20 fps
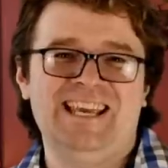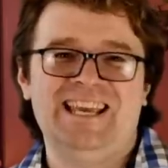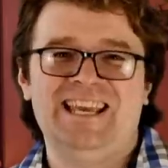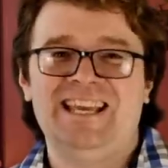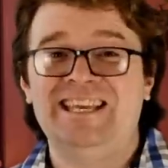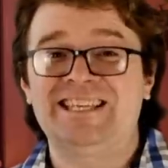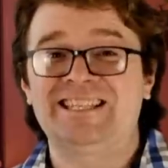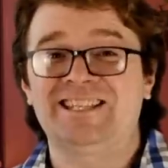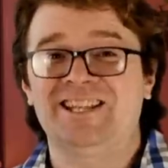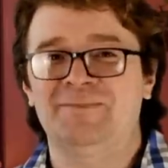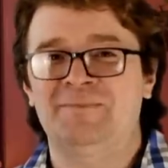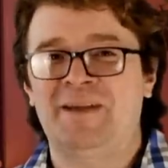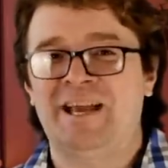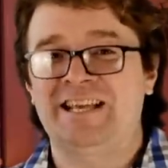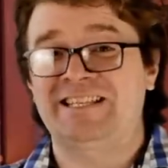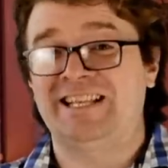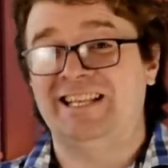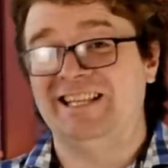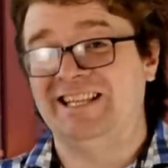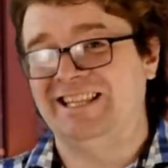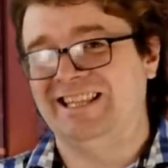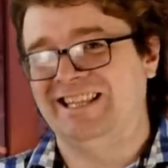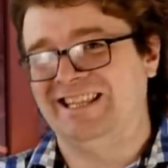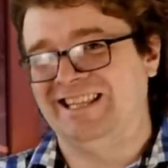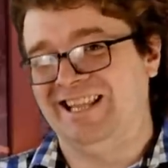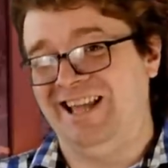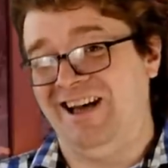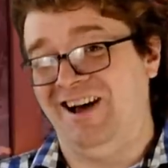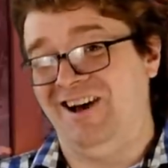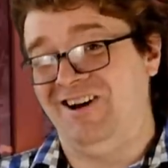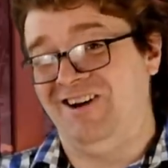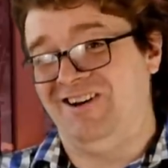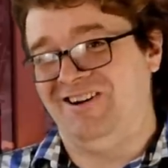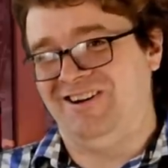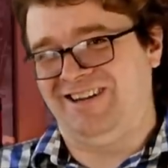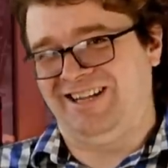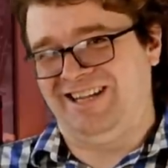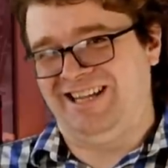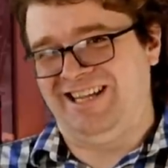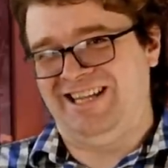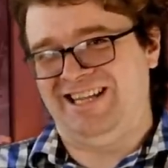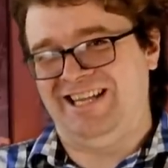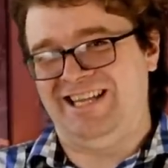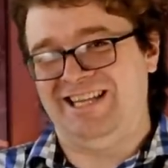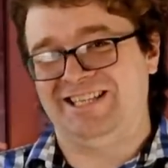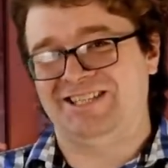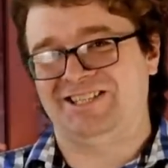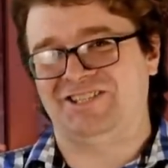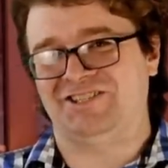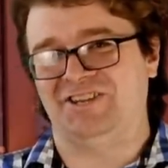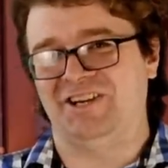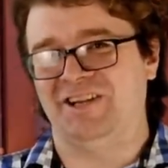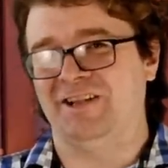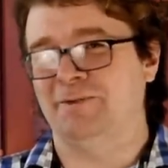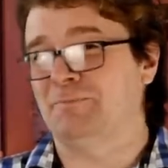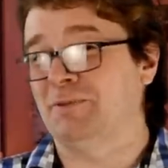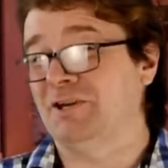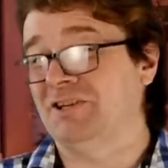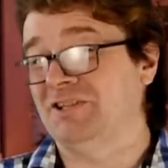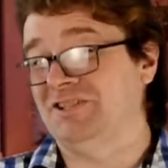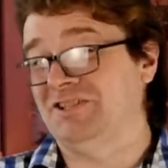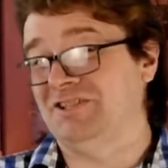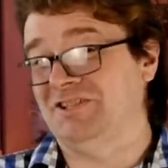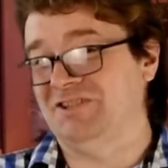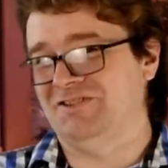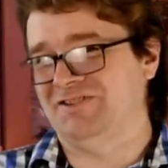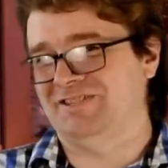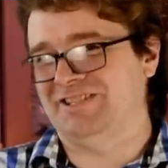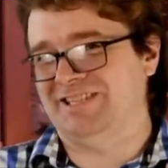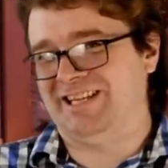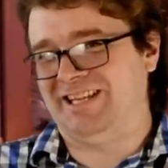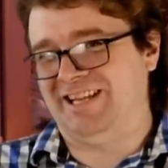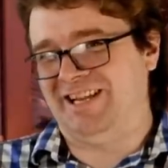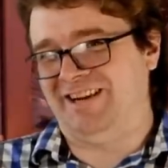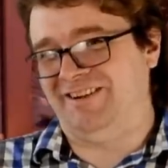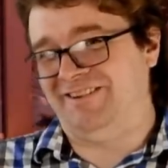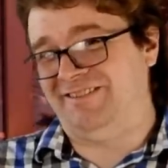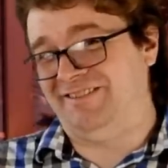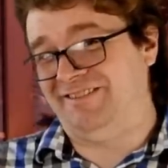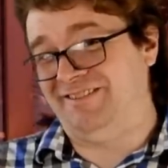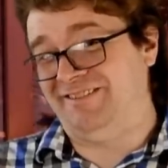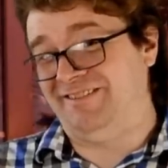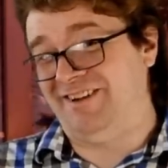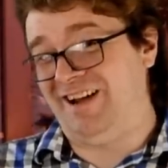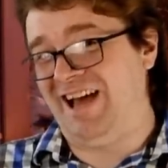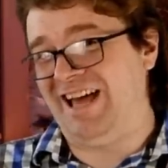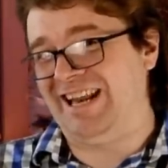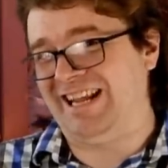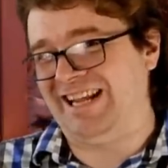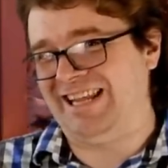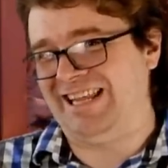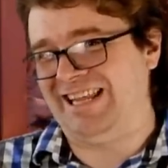Islam has a long history of producing erotic